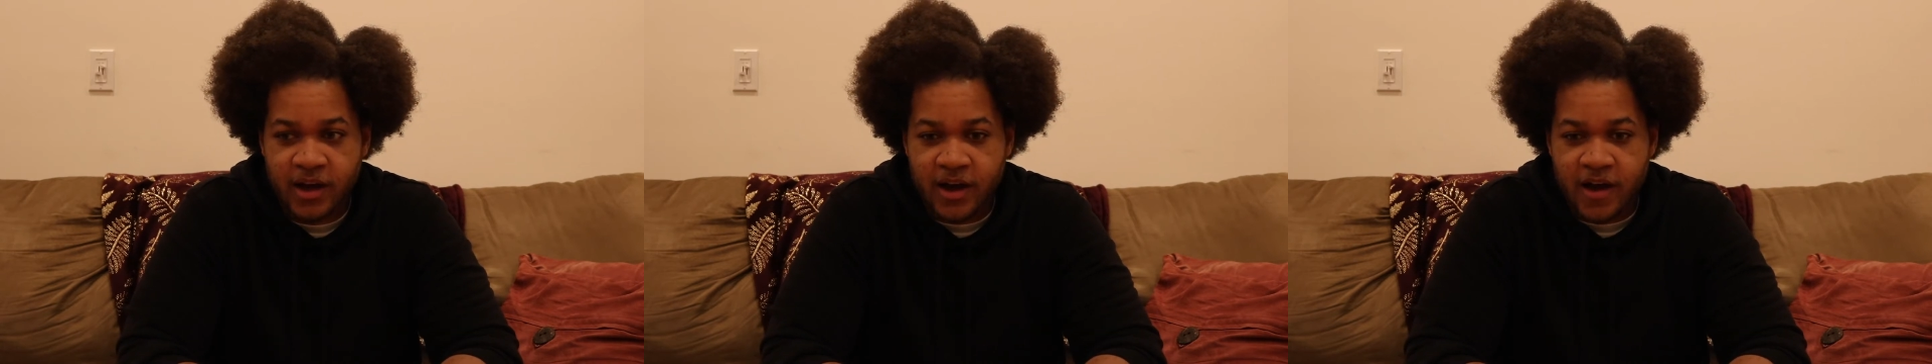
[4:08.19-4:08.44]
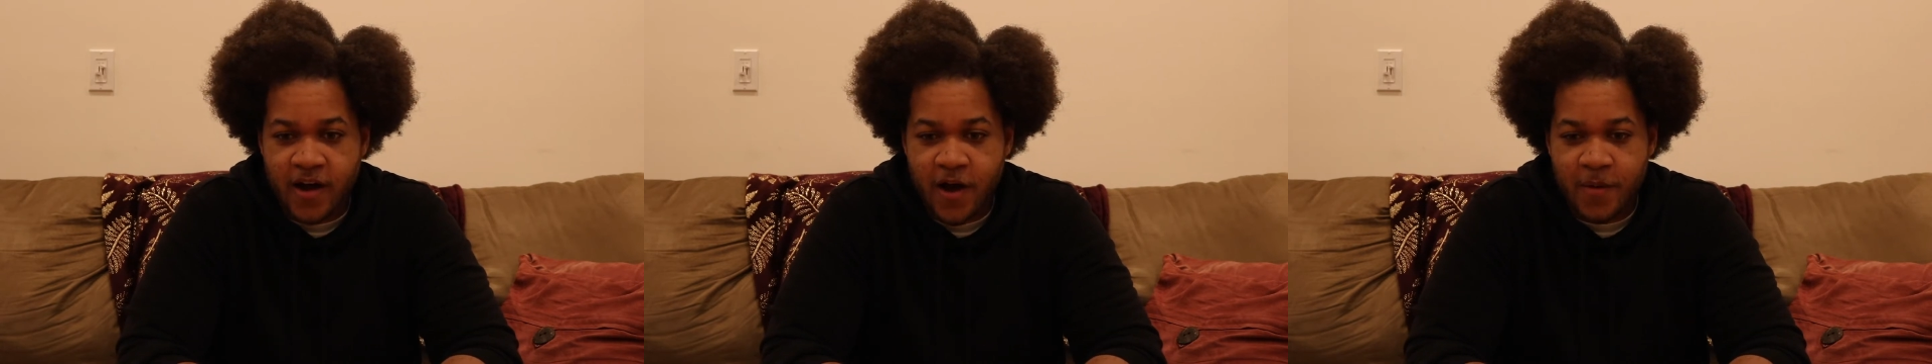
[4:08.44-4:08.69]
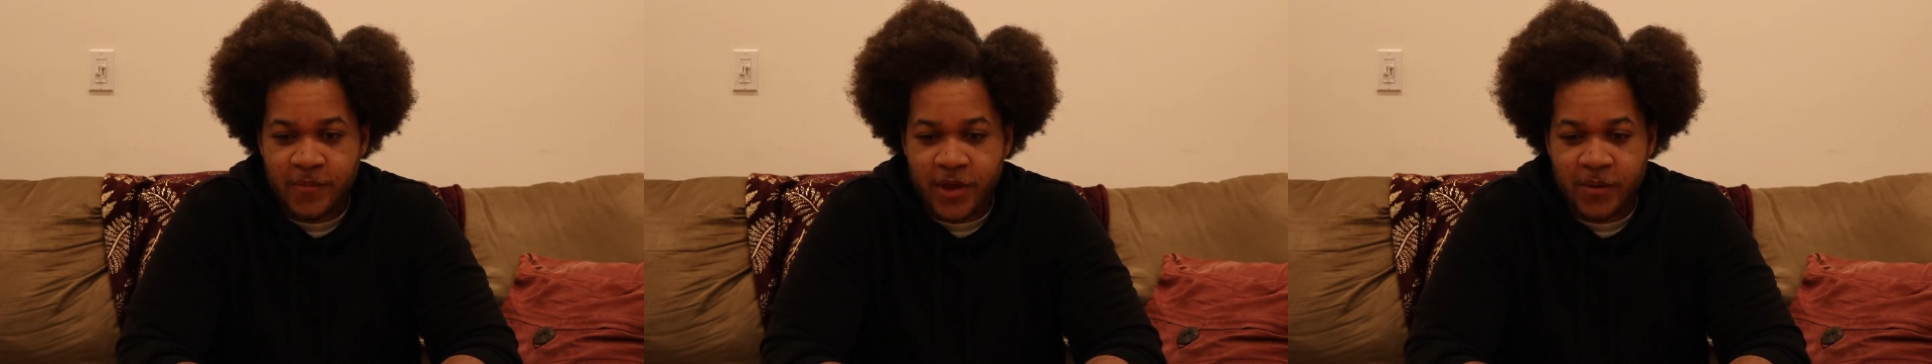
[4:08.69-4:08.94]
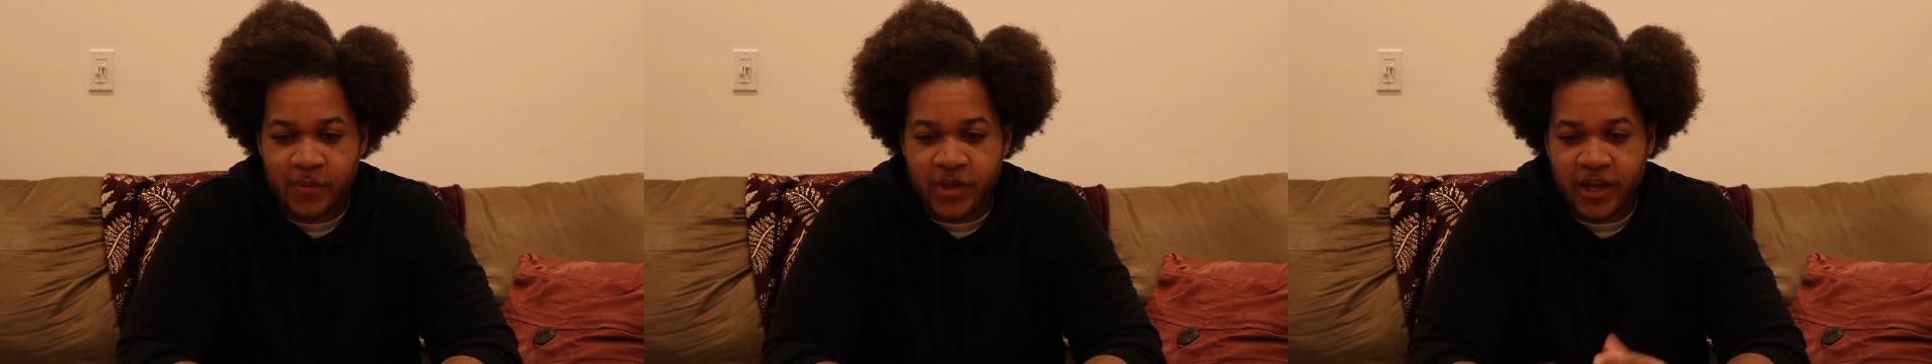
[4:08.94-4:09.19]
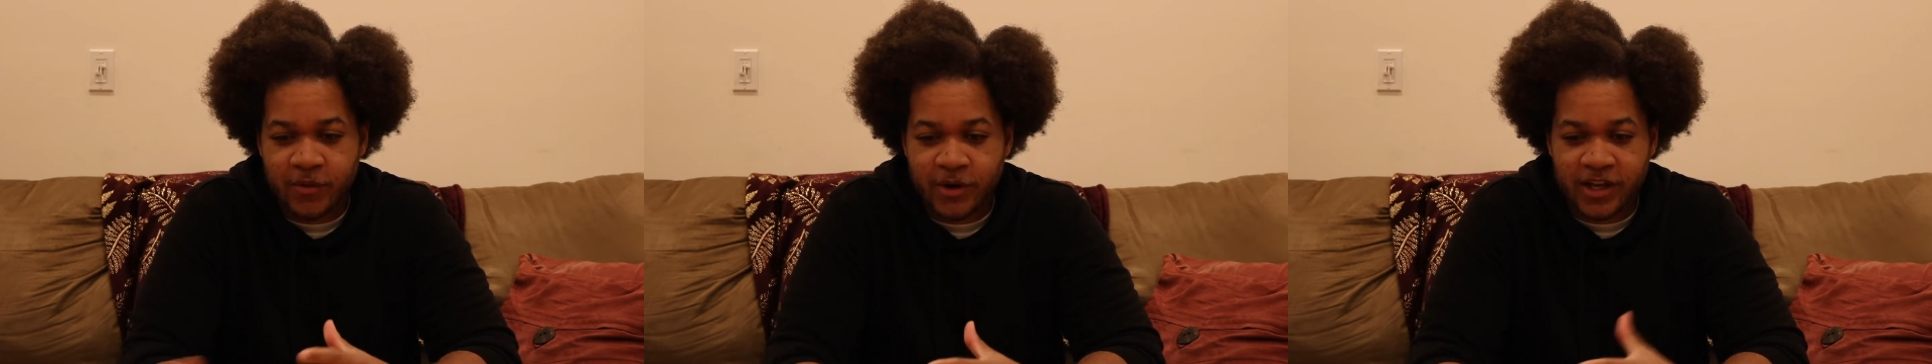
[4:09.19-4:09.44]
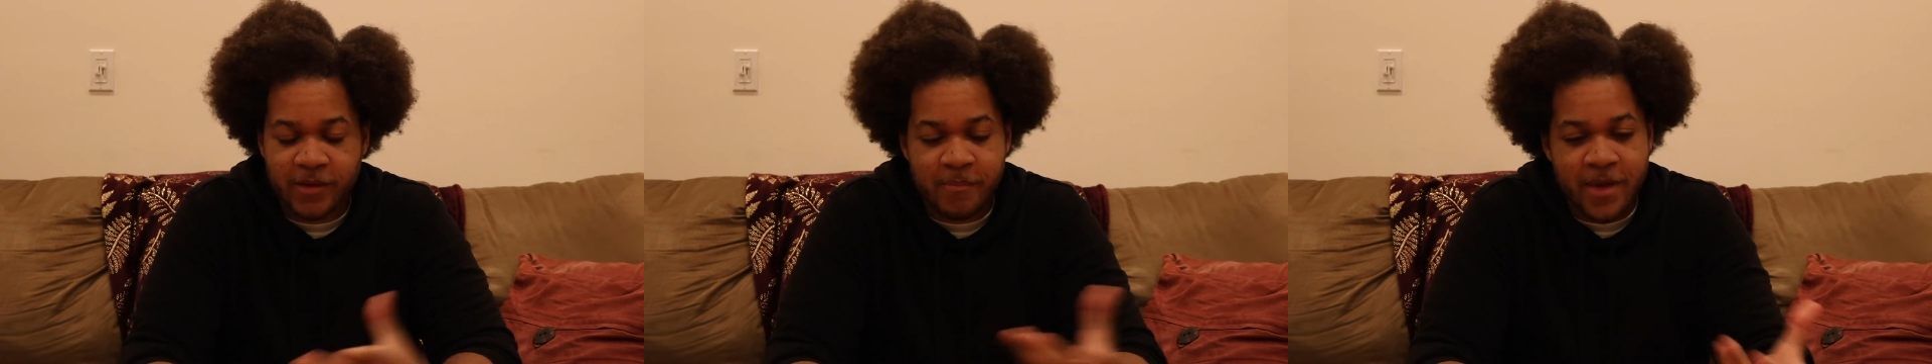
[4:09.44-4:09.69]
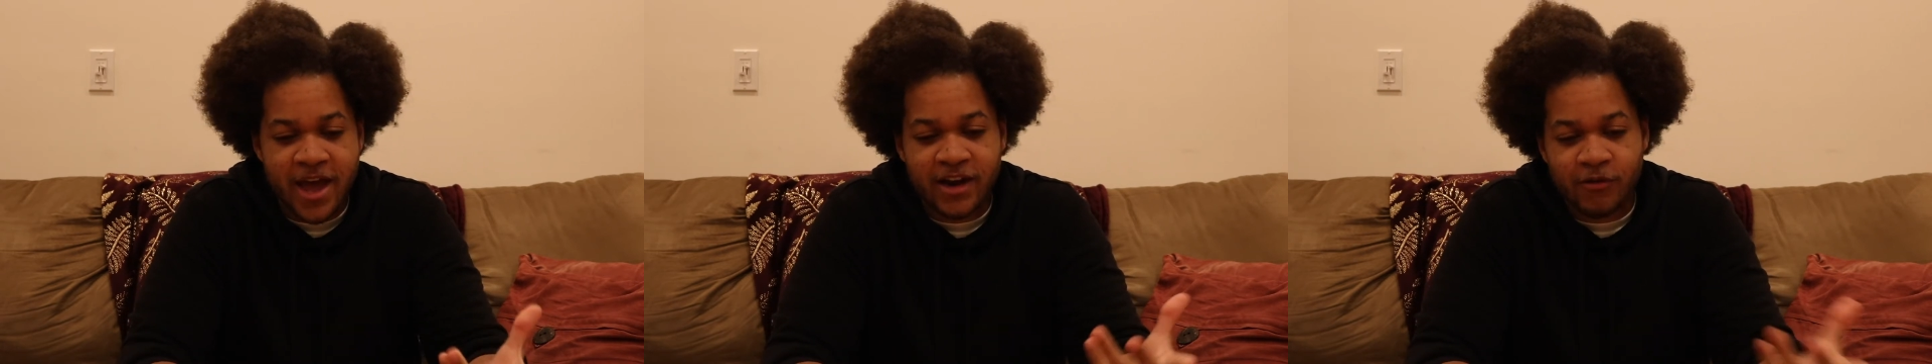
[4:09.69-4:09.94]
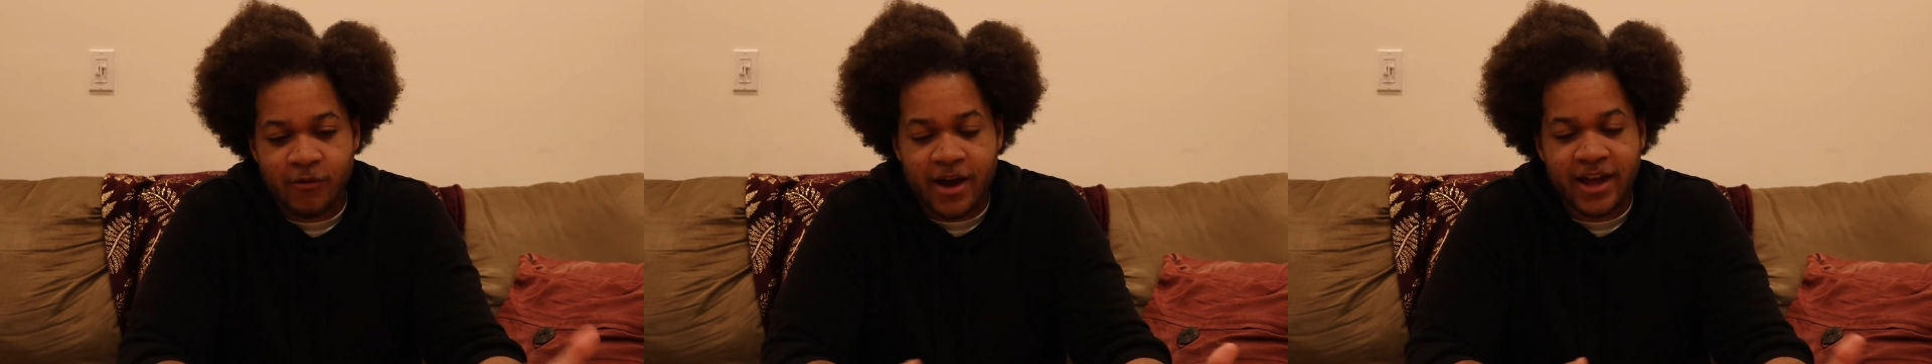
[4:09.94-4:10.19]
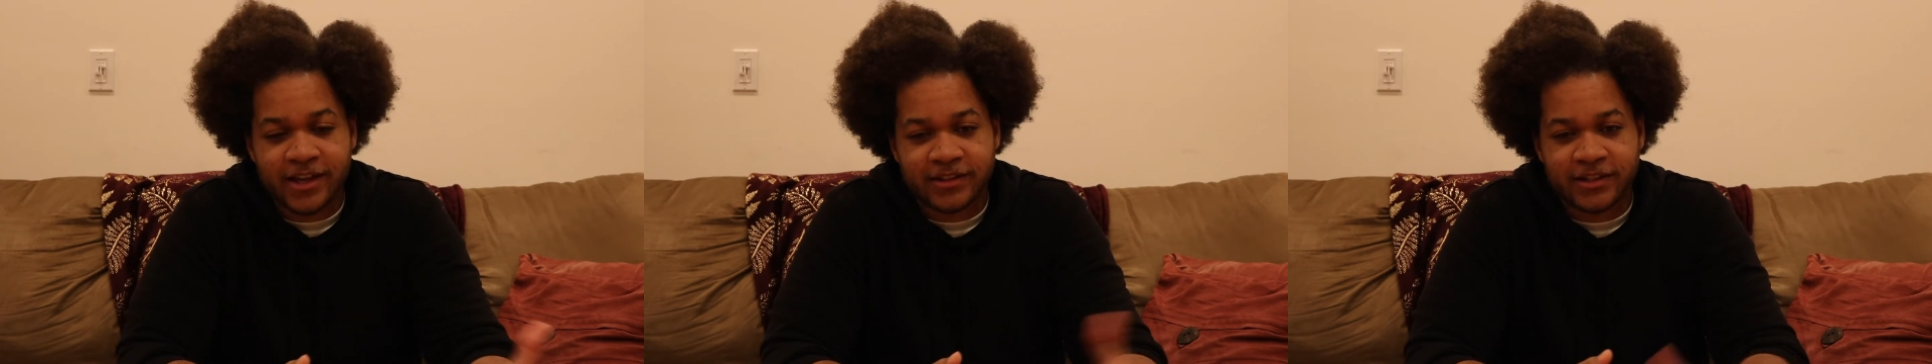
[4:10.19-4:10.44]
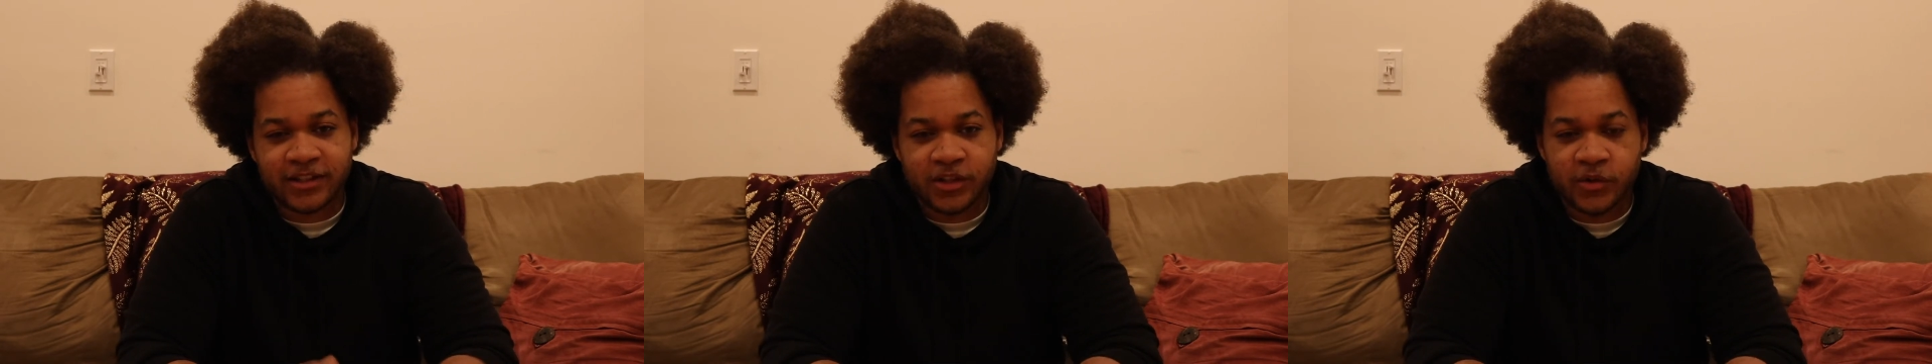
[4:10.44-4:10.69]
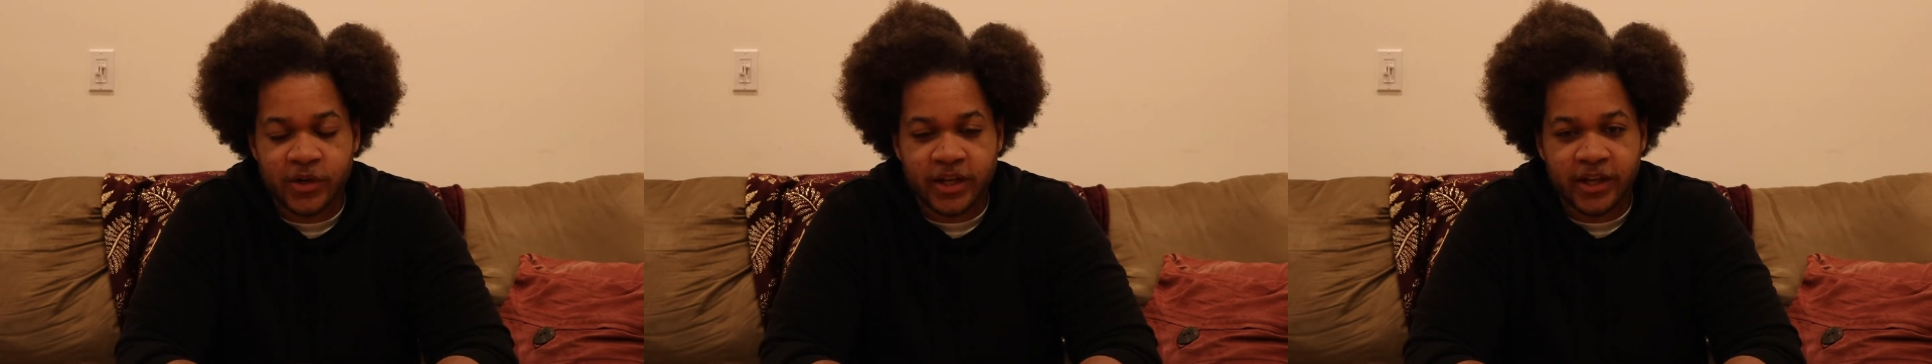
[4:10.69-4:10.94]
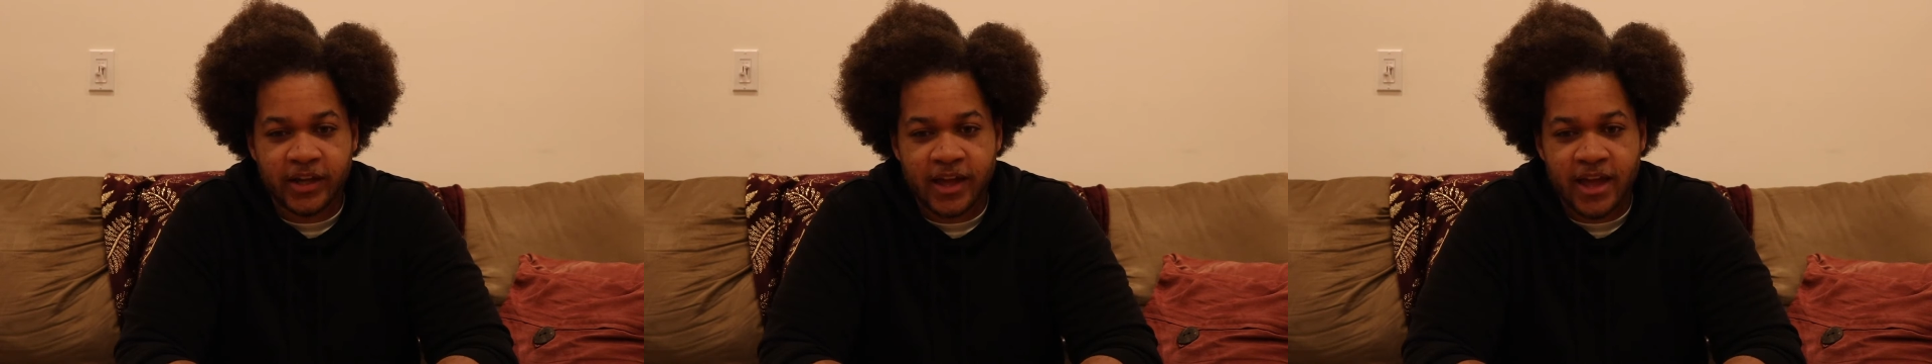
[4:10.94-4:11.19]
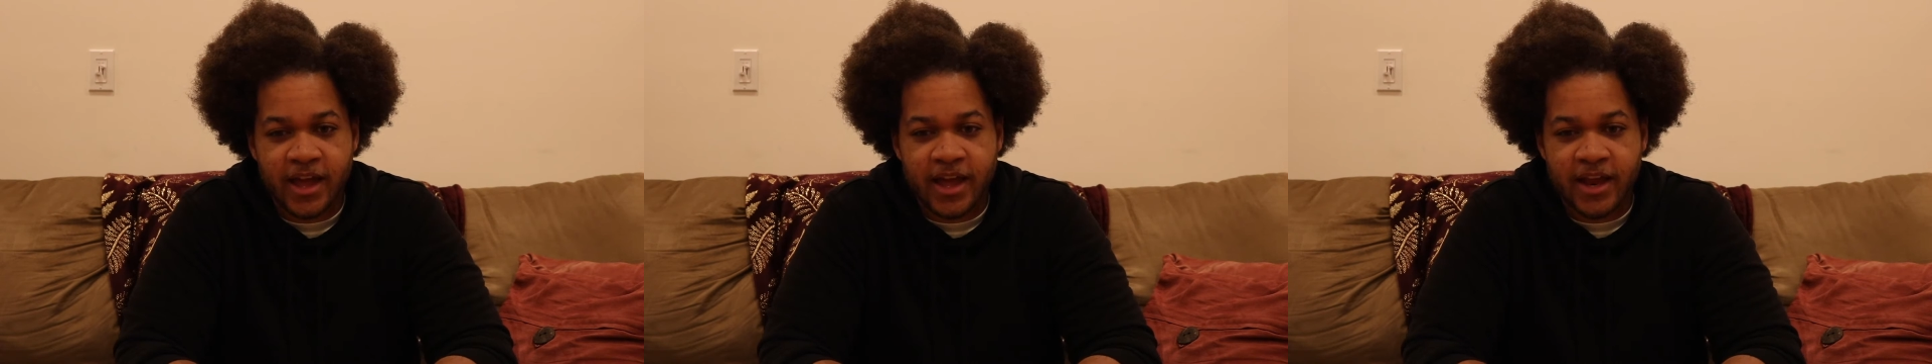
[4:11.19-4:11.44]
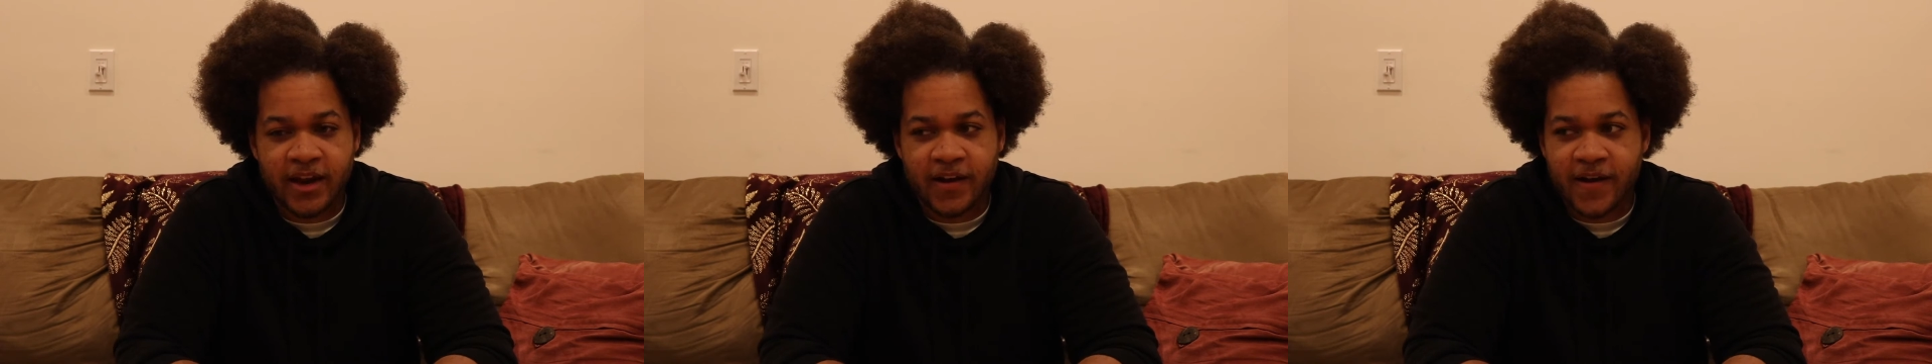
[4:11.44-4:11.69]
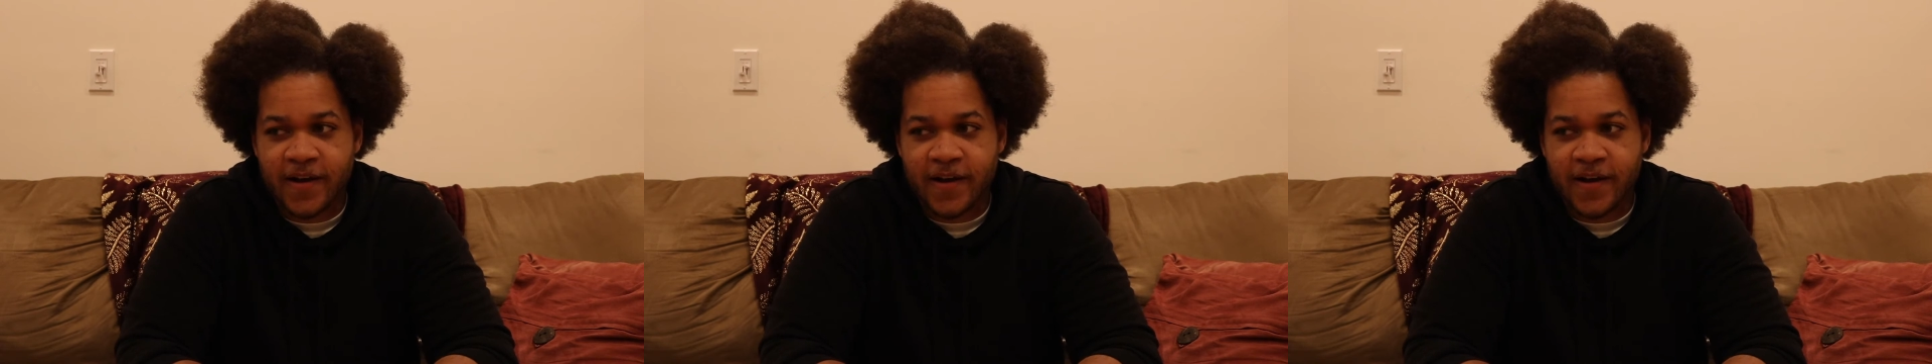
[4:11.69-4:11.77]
They want to get mad at riots and looting, and